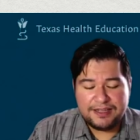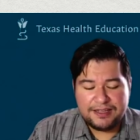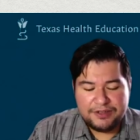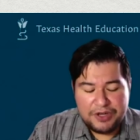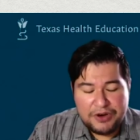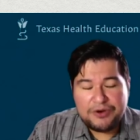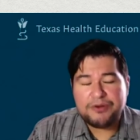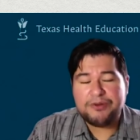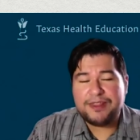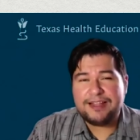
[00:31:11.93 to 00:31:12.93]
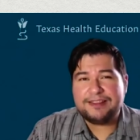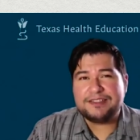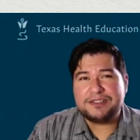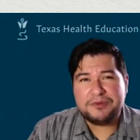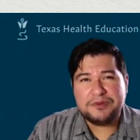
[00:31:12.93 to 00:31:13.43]
know that the
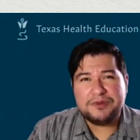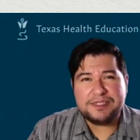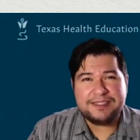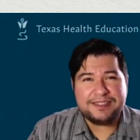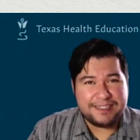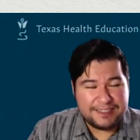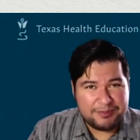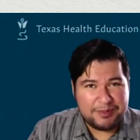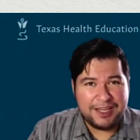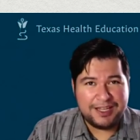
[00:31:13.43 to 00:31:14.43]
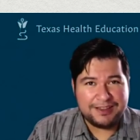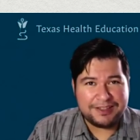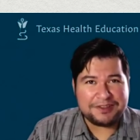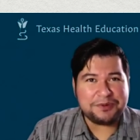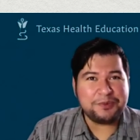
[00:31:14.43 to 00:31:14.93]
schools anticipate
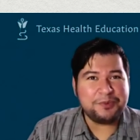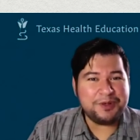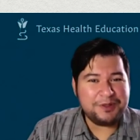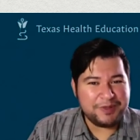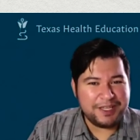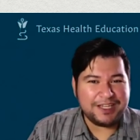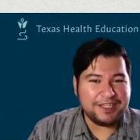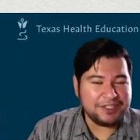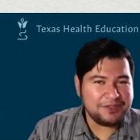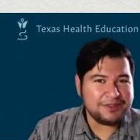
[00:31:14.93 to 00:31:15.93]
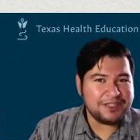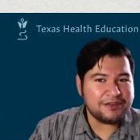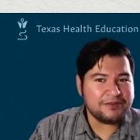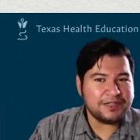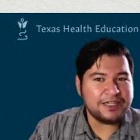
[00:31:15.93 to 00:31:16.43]
that there will be issues that
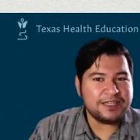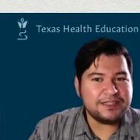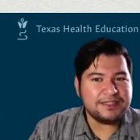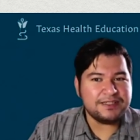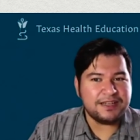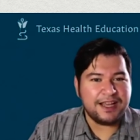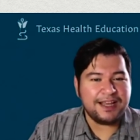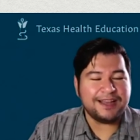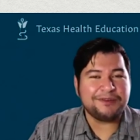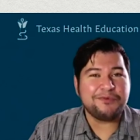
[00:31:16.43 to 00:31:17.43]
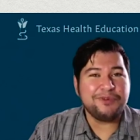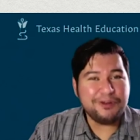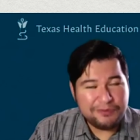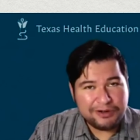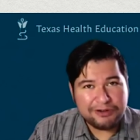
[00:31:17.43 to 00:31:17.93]
arise and
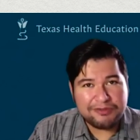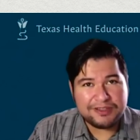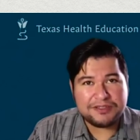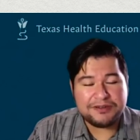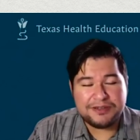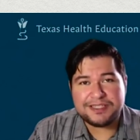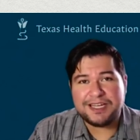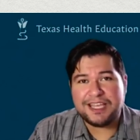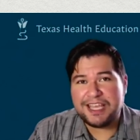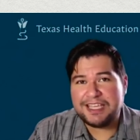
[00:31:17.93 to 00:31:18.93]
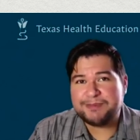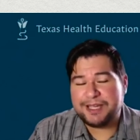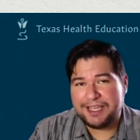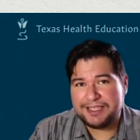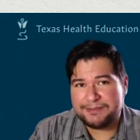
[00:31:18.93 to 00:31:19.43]
we'll work with students on a case by
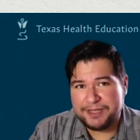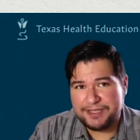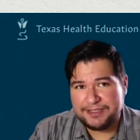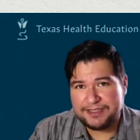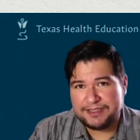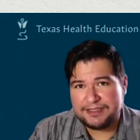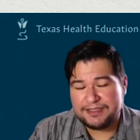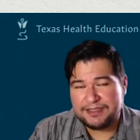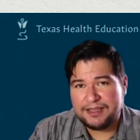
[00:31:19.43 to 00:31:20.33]
case basis.